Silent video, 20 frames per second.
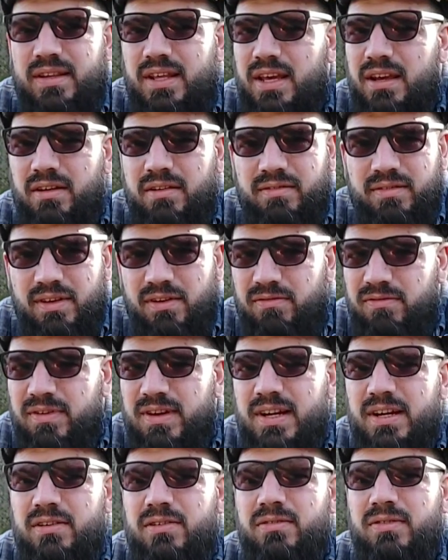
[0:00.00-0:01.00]
They're a
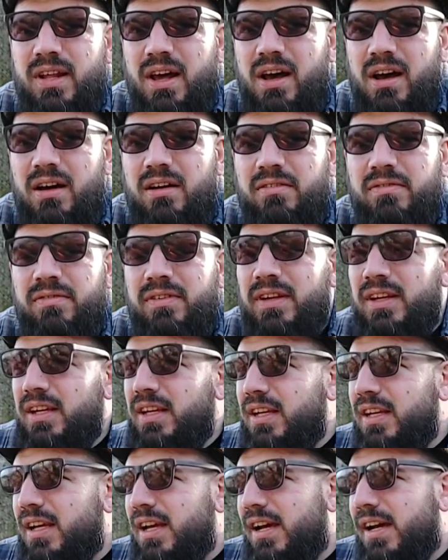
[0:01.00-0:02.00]
real laugh.
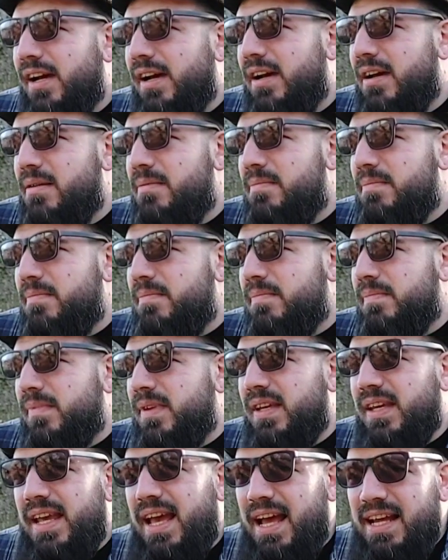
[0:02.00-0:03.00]

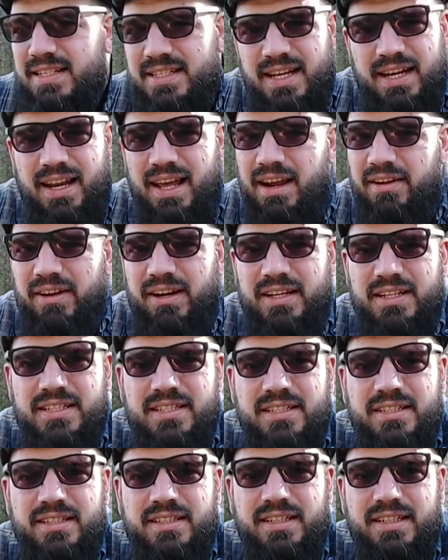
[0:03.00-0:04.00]
Kat's hilarious.